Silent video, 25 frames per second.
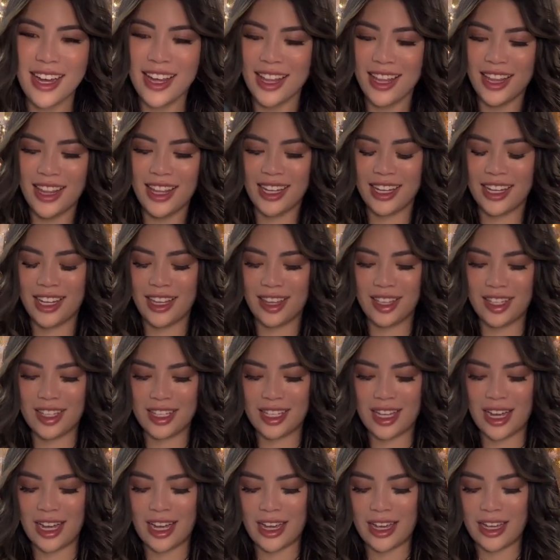Look at this,
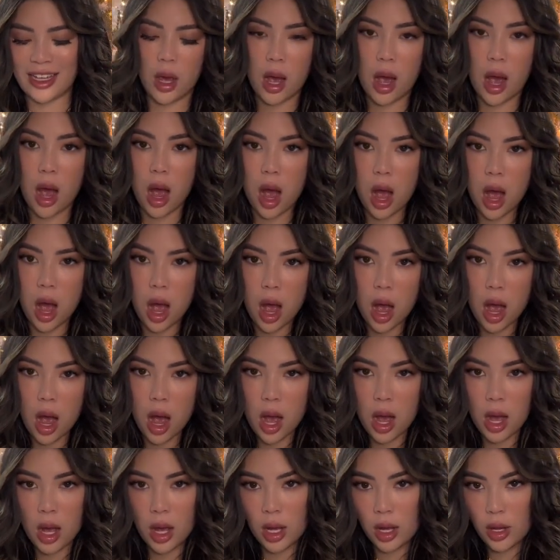guys.
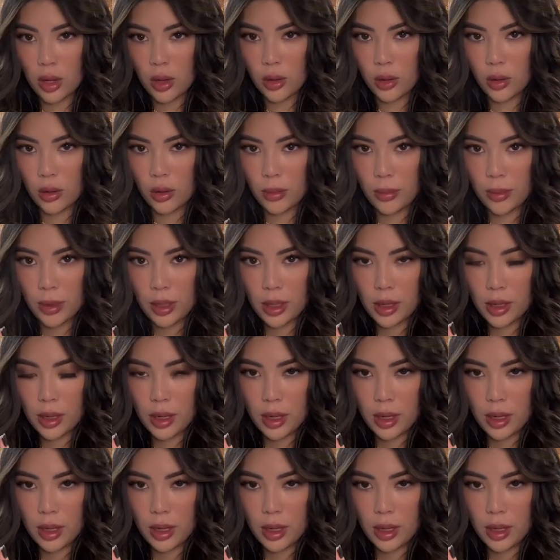Oh my